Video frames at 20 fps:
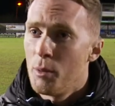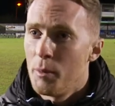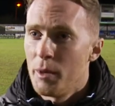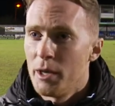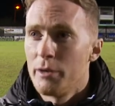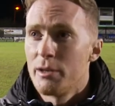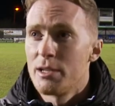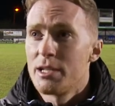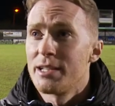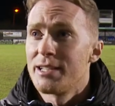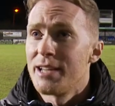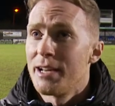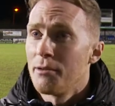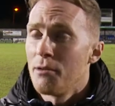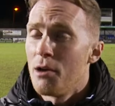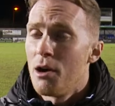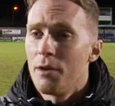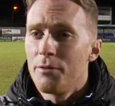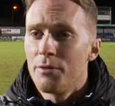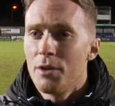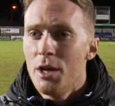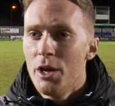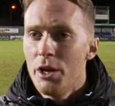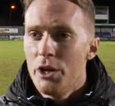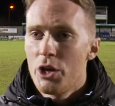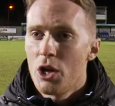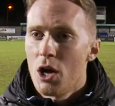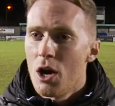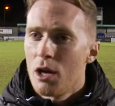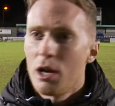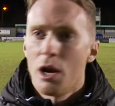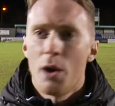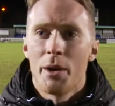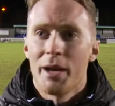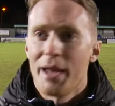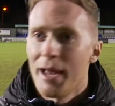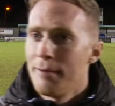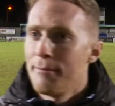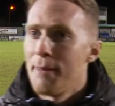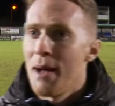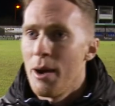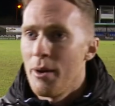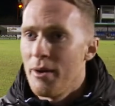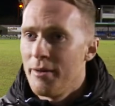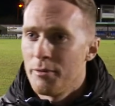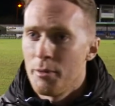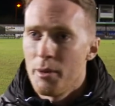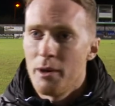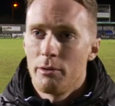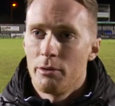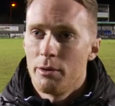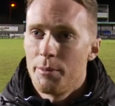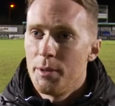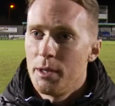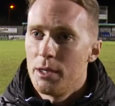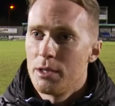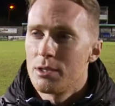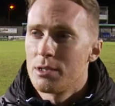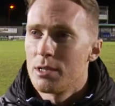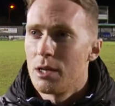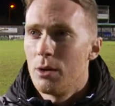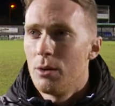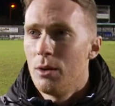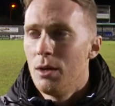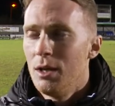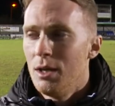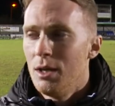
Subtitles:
And when you're as a centre half, you can't go and get about everywhere on the pitch. So